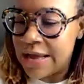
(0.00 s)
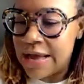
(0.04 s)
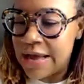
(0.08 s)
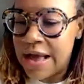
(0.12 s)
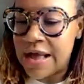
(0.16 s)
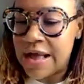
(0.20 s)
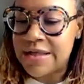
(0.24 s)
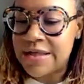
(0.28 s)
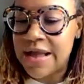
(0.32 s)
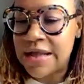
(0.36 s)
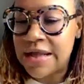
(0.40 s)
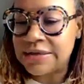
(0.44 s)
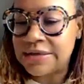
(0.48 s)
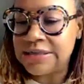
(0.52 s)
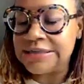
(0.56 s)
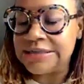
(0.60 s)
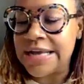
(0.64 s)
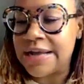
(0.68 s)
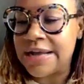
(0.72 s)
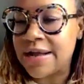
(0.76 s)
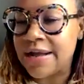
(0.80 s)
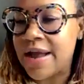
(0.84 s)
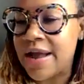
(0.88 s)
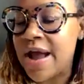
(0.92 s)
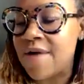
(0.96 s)
I just
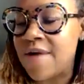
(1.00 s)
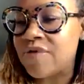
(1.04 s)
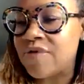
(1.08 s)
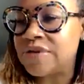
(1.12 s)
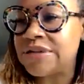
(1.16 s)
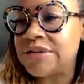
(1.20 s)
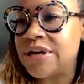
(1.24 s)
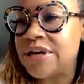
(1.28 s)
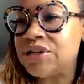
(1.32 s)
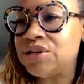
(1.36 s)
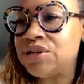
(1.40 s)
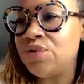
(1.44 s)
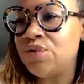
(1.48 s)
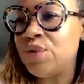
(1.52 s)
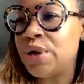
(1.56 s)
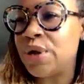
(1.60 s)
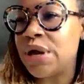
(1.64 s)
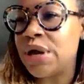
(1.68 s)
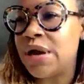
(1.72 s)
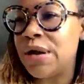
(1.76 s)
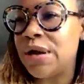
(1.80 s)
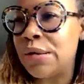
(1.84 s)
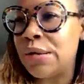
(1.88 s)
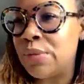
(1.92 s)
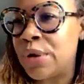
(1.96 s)
had a conversation with
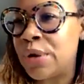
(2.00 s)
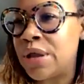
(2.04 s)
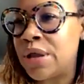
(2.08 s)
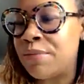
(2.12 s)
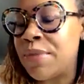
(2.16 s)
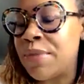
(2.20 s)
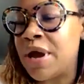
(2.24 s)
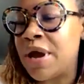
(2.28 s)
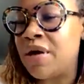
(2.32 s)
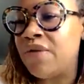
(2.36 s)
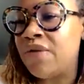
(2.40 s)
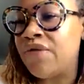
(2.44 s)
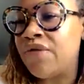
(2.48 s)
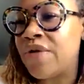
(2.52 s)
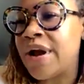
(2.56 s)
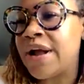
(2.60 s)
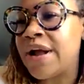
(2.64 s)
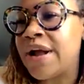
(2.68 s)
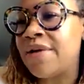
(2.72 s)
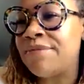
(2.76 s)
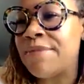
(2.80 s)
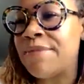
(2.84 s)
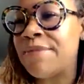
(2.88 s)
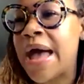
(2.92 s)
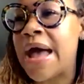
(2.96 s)
a male friend
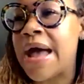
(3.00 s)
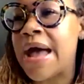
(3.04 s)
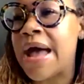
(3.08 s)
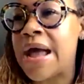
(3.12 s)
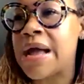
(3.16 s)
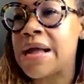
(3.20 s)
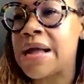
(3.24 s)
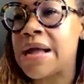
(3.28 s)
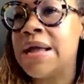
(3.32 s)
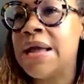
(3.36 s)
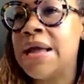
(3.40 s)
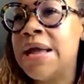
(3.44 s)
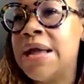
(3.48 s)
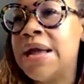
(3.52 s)
of mine,